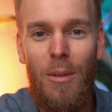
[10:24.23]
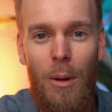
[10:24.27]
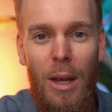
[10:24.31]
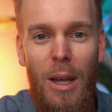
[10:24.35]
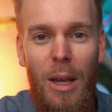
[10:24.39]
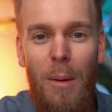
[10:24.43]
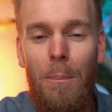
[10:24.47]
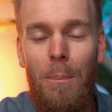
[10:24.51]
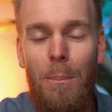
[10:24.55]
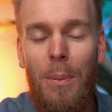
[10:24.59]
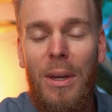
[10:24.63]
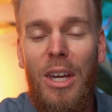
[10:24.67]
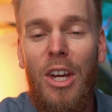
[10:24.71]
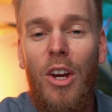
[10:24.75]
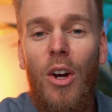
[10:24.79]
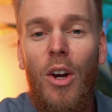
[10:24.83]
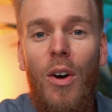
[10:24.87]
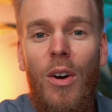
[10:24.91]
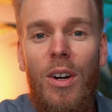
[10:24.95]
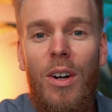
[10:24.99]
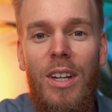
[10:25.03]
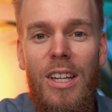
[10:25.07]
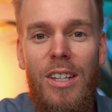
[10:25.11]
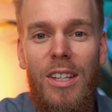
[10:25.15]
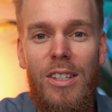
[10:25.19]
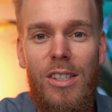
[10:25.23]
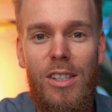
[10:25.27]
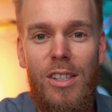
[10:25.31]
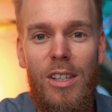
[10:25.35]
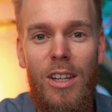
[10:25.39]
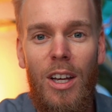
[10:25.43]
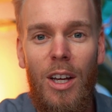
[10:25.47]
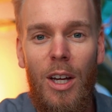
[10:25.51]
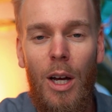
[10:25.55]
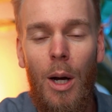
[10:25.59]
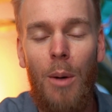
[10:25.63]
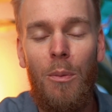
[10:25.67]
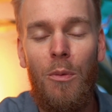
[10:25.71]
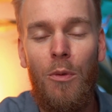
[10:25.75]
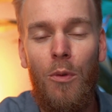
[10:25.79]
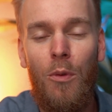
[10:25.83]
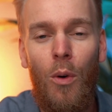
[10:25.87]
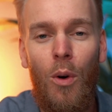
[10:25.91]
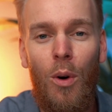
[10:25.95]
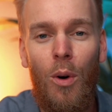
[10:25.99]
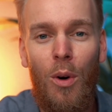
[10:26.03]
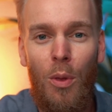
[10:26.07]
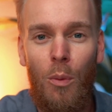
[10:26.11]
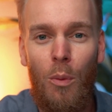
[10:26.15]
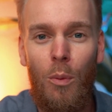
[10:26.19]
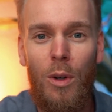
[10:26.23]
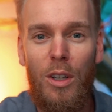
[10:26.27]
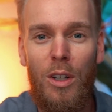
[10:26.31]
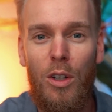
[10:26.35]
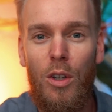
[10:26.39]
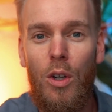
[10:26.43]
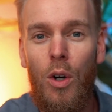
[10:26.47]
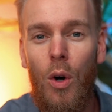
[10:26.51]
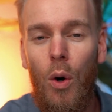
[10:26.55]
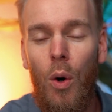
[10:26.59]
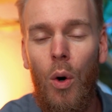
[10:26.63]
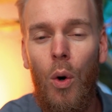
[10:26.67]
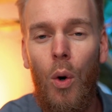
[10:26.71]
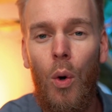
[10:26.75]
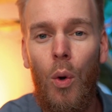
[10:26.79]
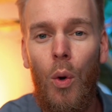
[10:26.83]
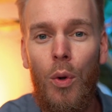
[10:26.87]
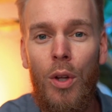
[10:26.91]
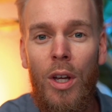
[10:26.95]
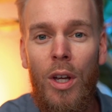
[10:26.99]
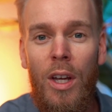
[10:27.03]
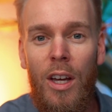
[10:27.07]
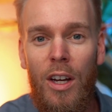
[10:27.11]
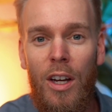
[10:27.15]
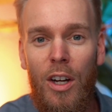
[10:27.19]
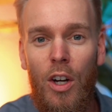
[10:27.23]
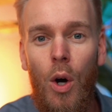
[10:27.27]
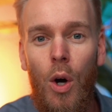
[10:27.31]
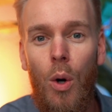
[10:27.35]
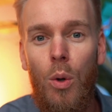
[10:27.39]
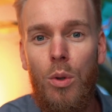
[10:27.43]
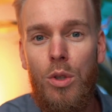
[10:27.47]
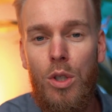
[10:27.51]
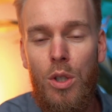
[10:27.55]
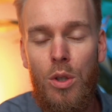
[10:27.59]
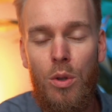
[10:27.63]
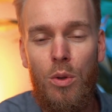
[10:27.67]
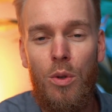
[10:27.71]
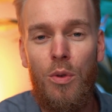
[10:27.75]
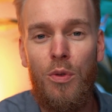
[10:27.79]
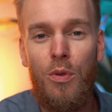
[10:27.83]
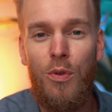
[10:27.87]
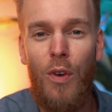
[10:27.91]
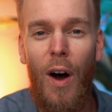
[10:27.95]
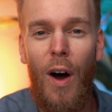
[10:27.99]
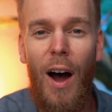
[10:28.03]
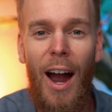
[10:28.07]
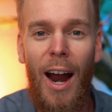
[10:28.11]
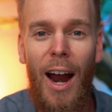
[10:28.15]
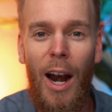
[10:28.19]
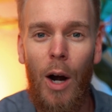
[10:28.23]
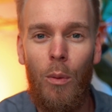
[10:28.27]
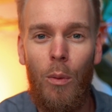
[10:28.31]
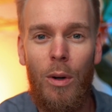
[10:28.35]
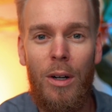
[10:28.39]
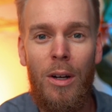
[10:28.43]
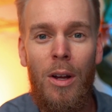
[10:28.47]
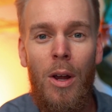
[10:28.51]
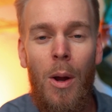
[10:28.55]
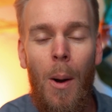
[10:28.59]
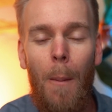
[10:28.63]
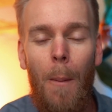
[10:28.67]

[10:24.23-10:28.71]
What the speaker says: impurities come forth when gold goes through fire, when